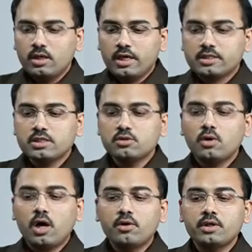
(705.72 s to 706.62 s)
Excessive
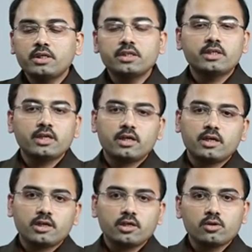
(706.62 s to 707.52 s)
iodine
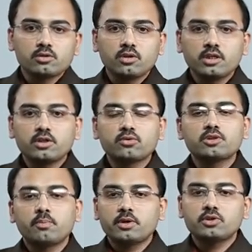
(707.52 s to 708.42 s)
intake can also lead to
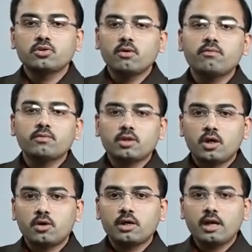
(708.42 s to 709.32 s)
suppression of
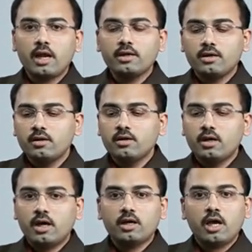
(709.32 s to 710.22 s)
thyroid gland
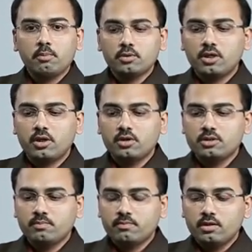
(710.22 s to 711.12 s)
and
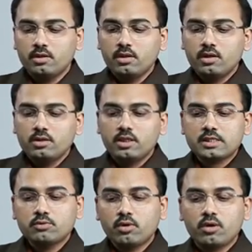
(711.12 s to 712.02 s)
hypothyroidism.
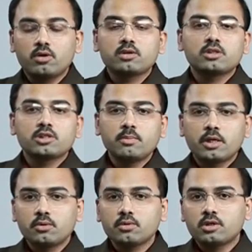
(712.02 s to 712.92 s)
Next, we have got
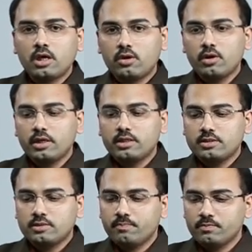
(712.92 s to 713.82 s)
subacute thyroiditis.
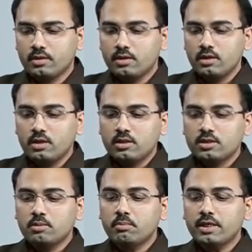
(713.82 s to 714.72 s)

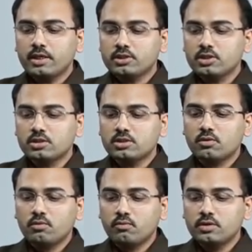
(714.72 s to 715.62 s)
Then medications
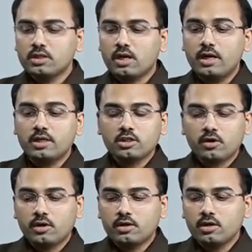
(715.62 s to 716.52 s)
which are
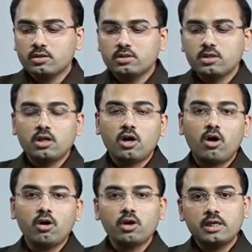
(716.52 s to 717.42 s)
antithyroid drugs
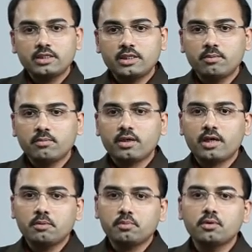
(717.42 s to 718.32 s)
or lithium
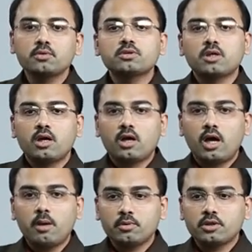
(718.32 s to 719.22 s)
can produce
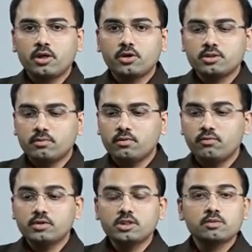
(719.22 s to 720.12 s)
hypothyroidism,
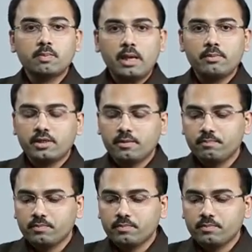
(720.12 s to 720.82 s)
which is primary.